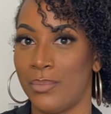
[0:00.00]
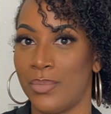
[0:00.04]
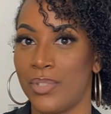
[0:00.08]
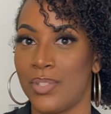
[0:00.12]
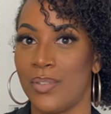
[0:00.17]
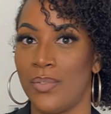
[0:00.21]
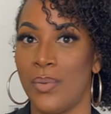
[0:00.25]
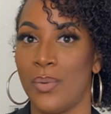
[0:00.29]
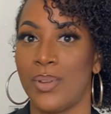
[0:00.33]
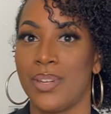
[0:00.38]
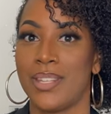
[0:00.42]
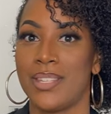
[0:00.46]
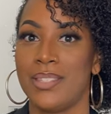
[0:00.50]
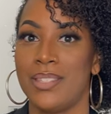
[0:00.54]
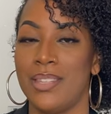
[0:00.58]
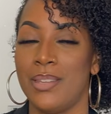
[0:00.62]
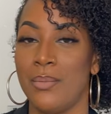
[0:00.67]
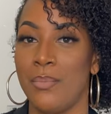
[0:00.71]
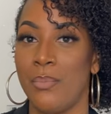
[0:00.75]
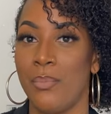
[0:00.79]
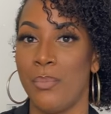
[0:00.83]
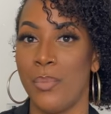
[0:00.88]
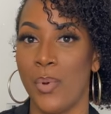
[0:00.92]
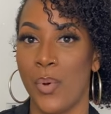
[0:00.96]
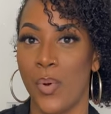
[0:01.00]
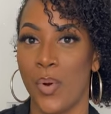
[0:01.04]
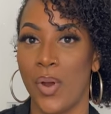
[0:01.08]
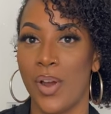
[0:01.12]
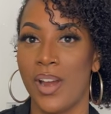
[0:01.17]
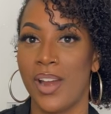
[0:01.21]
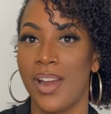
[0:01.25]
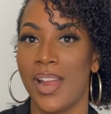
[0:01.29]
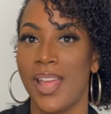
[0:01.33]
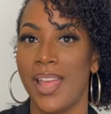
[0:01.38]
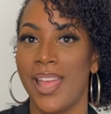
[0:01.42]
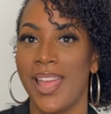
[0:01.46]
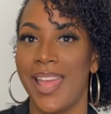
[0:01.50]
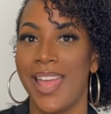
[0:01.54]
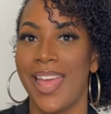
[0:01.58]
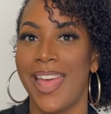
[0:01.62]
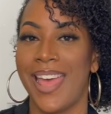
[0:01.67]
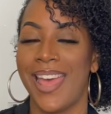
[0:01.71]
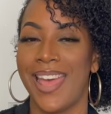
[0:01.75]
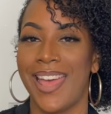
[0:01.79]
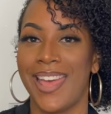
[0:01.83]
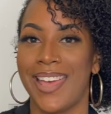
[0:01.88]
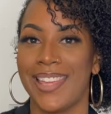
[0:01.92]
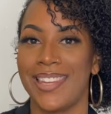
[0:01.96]
So if you want to see more
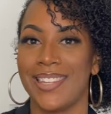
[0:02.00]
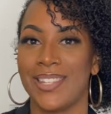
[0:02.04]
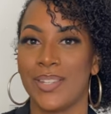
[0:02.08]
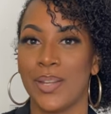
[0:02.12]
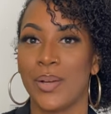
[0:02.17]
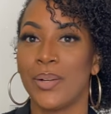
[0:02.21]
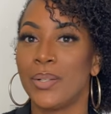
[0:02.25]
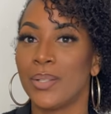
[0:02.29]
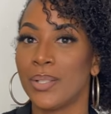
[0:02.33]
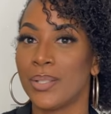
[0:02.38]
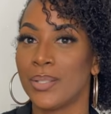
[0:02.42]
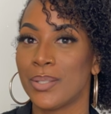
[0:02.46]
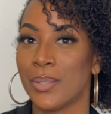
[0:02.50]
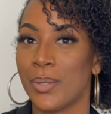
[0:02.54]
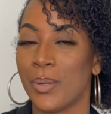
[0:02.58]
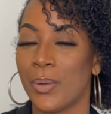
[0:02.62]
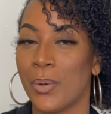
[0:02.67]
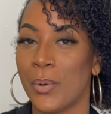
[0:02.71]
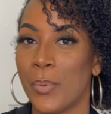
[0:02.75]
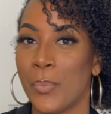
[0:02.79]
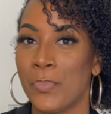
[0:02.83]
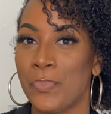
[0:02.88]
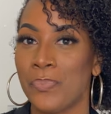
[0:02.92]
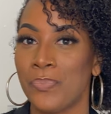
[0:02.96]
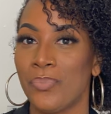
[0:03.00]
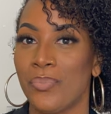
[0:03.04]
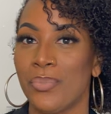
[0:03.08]
and also